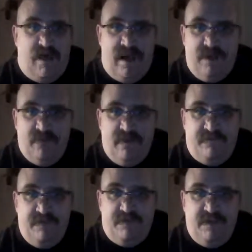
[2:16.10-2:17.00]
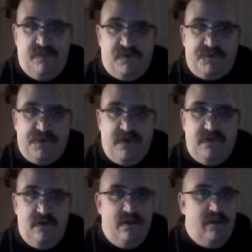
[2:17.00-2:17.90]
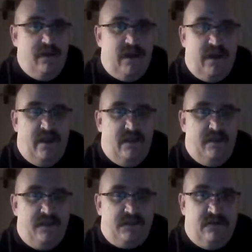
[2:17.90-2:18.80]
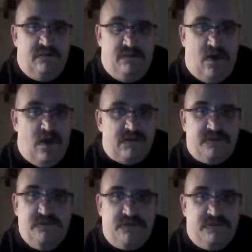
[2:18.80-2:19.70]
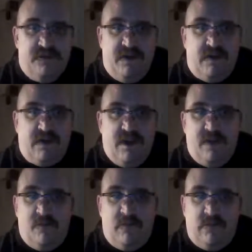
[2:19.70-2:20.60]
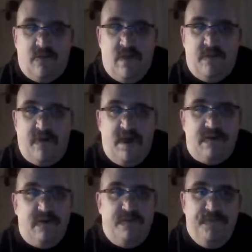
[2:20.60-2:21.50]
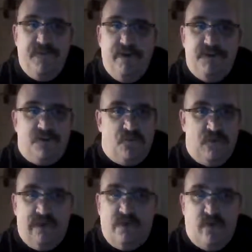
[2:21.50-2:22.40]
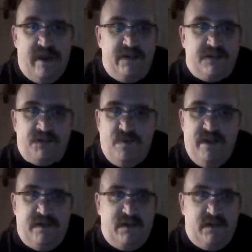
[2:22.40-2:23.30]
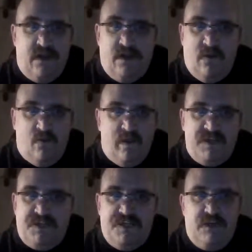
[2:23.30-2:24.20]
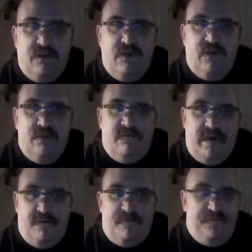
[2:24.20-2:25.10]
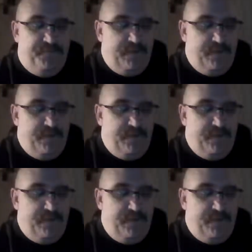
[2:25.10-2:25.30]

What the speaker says: I do it at 15%, and it's awesome. It's a vanilla, caramel, and graham cracker. It's a really great, sweet, rich vape,